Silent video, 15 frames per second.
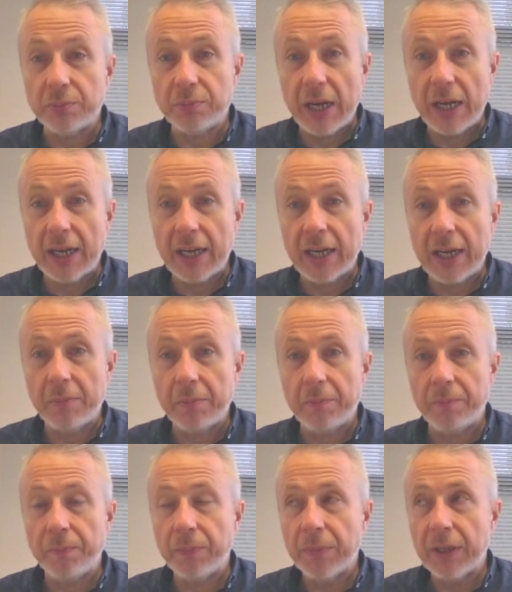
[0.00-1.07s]

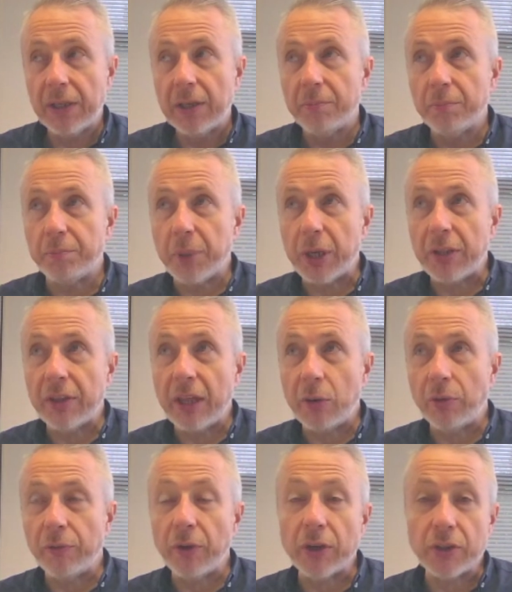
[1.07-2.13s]
but they
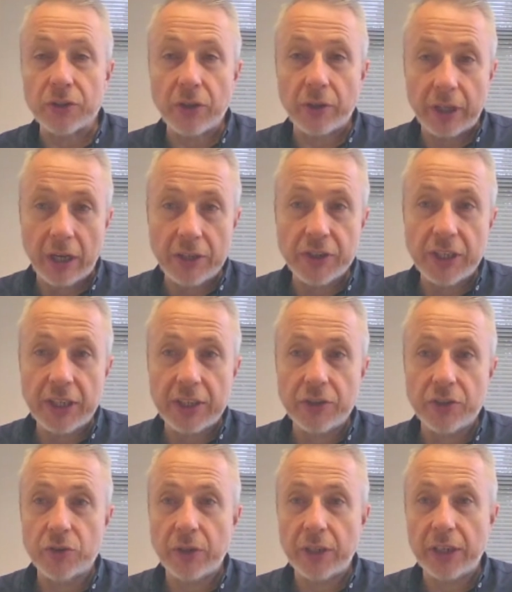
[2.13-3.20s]
were focused on the IT
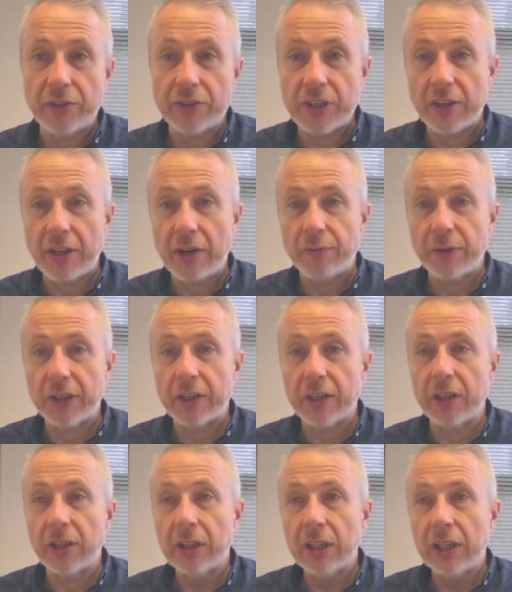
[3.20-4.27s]
industry in South Africa.